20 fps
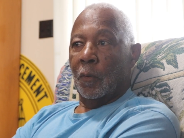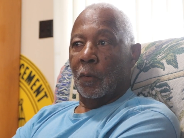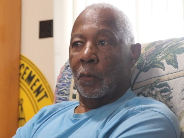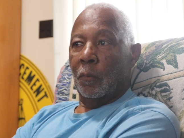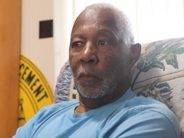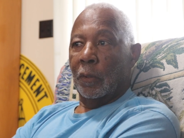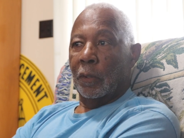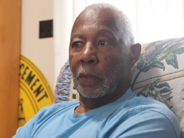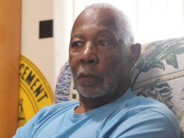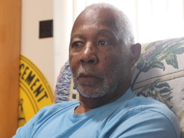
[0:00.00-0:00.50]

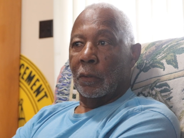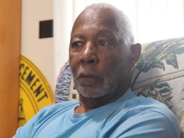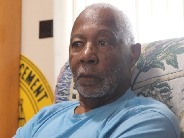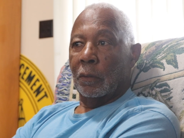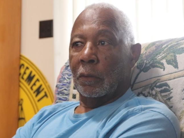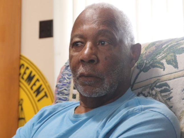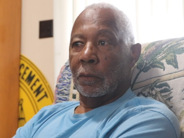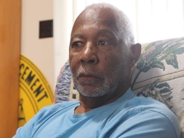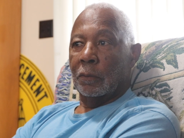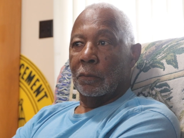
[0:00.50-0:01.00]
do you
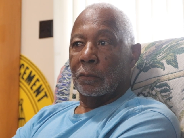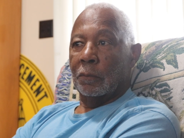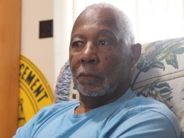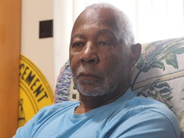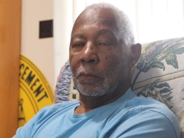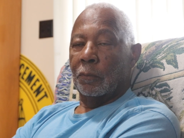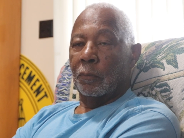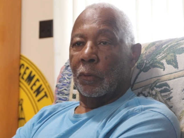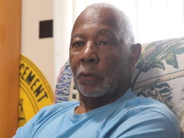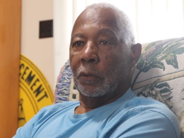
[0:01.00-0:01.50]
call it,
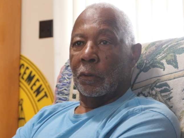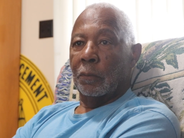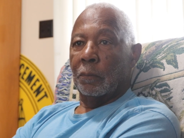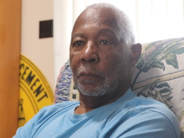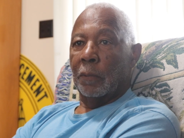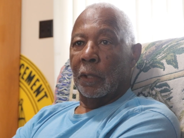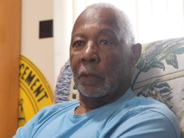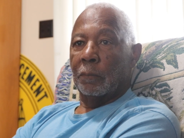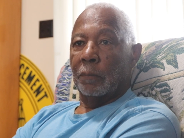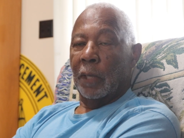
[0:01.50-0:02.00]
was
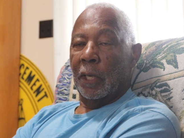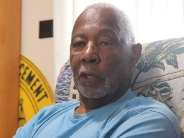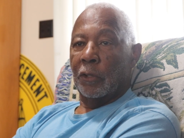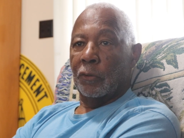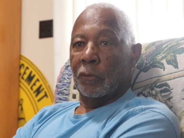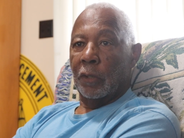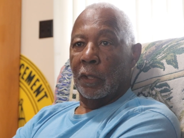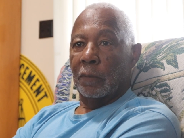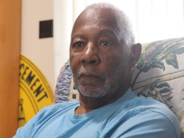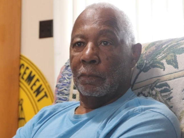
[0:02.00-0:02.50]
in bad
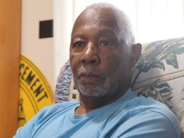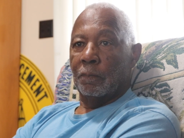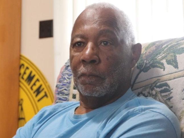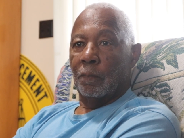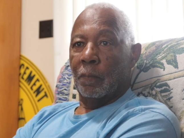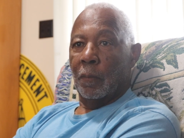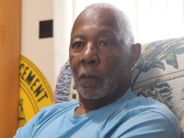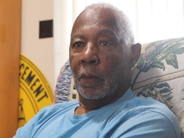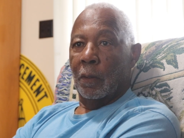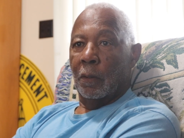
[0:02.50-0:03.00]
shape.
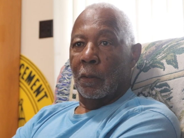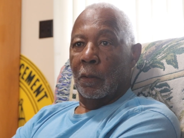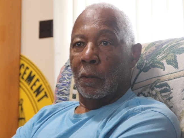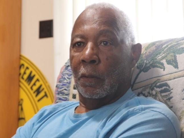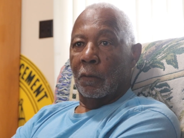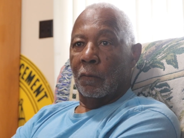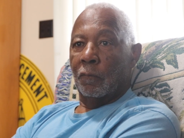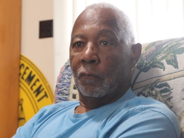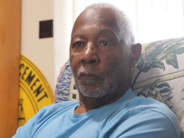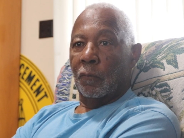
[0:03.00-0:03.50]

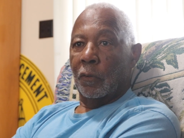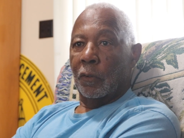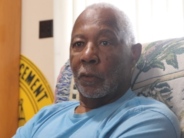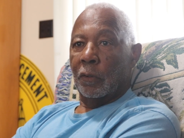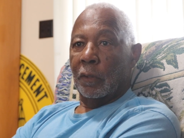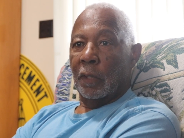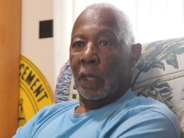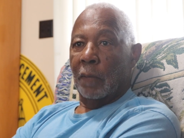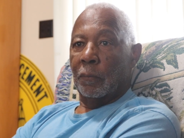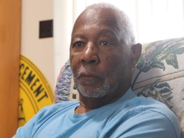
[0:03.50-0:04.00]
For
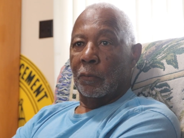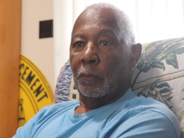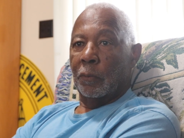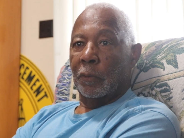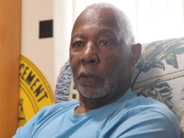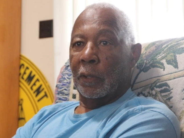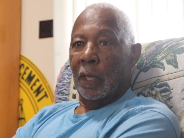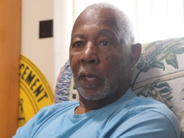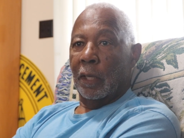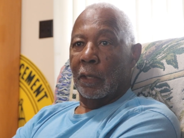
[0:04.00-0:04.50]
example,
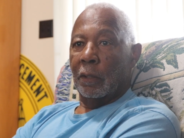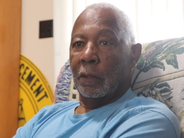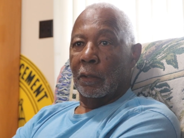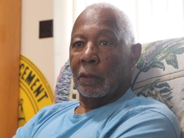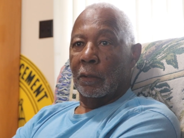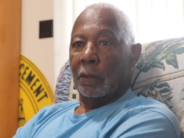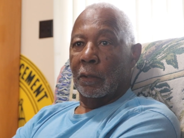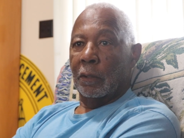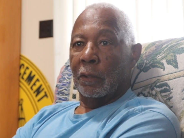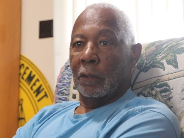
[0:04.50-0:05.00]
we had
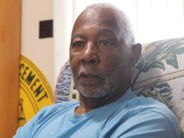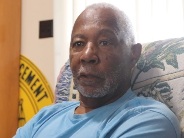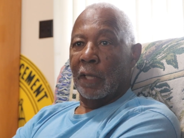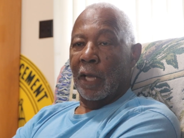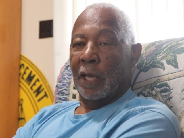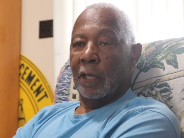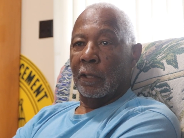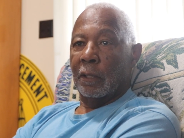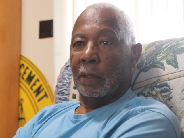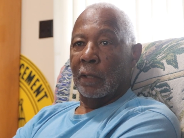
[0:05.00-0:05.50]
a
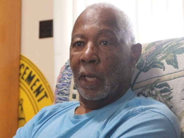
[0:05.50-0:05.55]
science